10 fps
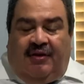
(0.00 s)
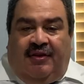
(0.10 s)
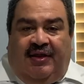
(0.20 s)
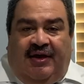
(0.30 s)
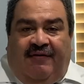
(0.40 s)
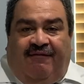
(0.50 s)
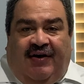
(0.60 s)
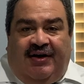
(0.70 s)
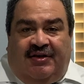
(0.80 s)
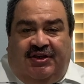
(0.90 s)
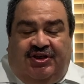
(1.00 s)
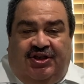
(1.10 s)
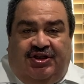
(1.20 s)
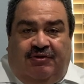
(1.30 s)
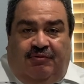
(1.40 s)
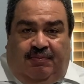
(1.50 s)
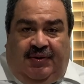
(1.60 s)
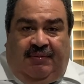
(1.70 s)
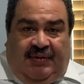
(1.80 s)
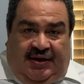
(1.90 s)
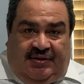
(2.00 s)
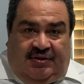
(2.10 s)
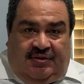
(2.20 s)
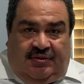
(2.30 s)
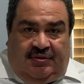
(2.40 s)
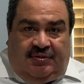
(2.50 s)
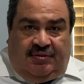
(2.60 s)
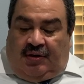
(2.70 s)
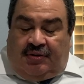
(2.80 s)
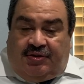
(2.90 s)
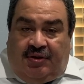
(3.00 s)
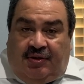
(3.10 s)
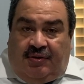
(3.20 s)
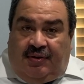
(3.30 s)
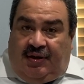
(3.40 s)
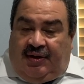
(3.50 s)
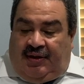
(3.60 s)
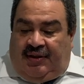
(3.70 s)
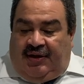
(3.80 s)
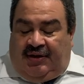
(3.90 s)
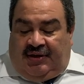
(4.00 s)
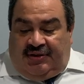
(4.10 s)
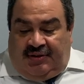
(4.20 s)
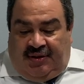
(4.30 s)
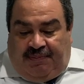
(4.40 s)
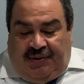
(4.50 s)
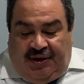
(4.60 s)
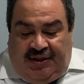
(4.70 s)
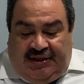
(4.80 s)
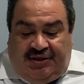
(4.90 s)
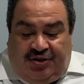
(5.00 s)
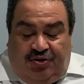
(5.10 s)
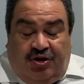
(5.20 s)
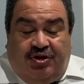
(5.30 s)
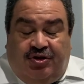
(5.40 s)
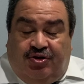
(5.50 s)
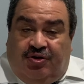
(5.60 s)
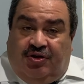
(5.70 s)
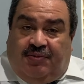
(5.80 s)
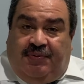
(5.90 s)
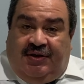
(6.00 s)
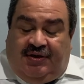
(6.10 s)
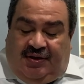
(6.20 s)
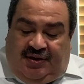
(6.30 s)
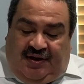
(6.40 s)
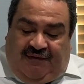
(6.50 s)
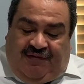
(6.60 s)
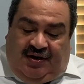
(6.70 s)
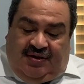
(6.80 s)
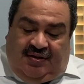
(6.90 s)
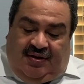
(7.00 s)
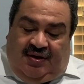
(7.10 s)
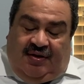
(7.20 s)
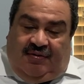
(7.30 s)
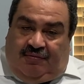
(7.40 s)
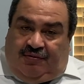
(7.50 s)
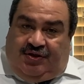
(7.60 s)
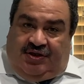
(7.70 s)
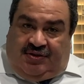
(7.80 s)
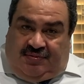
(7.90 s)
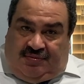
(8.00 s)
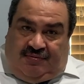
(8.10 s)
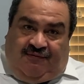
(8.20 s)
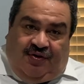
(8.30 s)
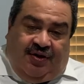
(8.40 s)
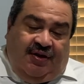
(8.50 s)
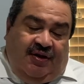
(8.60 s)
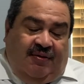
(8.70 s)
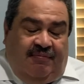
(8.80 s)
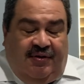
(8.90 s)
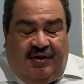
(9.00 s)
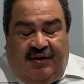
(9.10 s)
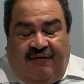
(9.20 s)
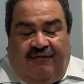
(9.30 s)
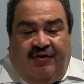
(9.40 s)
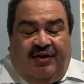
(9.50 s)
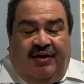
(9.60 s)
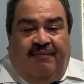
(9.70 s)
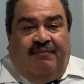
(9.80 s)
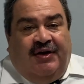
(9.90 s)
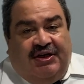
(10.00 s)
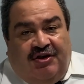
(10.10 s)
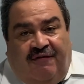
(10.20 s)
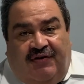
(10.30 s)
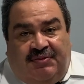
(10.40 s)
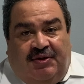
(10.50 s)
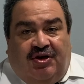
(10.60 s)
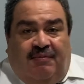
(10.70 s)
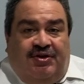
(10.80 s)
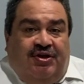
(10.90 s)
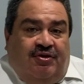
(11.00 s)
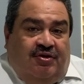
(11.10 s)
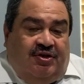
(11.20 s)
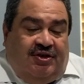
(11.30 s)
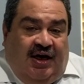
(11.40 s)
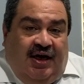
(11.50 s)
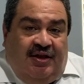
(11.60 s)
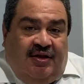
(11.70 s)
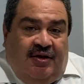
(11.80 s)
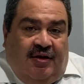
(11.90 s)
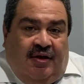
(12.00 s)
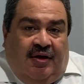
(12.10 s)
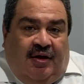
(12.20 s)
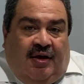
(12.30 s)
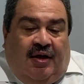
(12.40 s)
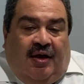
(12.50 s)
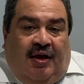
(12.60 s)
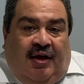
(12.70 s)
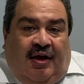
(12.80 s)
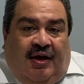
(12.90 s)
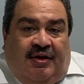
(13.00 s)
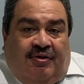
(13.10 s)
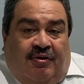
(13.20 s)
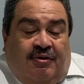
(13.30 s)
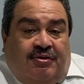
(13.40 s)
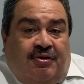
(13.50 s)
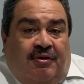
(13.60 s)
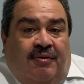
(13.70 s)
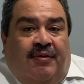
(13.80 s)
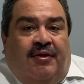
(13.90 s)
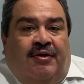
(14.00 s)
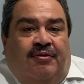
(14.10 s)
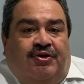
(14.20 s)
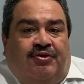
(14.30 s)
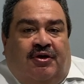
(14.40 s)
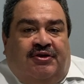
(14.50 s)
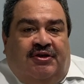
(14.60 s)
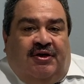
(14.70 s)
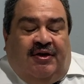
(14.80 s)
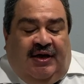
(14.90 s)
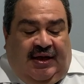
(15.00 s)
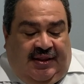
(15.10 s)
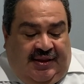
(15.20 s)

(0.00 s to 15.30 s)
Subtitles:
the final decision will be made. Also, there are the part that should not be filled, which is for the National Investment Commission to decide. And also, you should consider that